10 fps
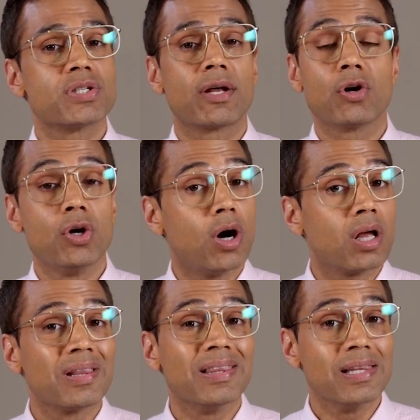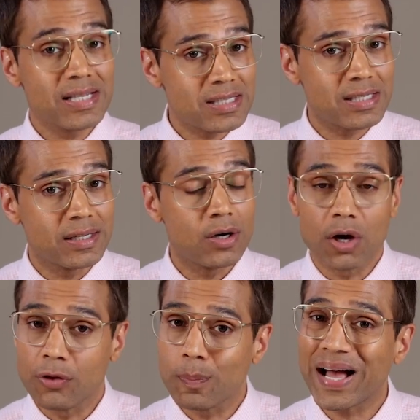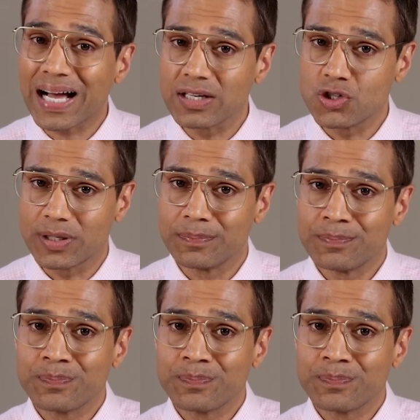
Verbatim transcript: that are not listed on their packaging.